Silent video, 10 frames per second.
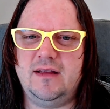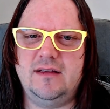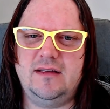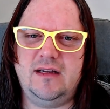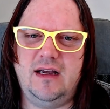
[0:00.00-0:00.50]
the
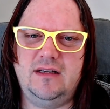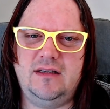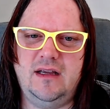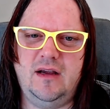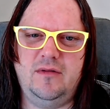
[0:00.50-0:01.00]
stage
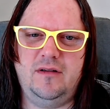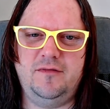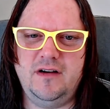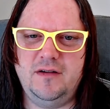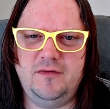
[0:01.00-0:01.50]
there where I
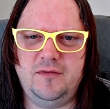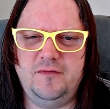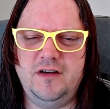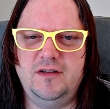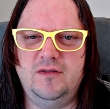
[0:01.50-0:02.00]

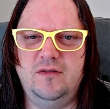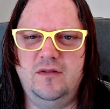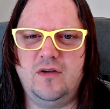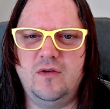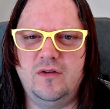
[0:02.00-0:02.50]
finished all the
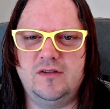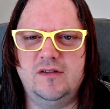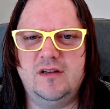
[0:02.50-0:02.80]
courses,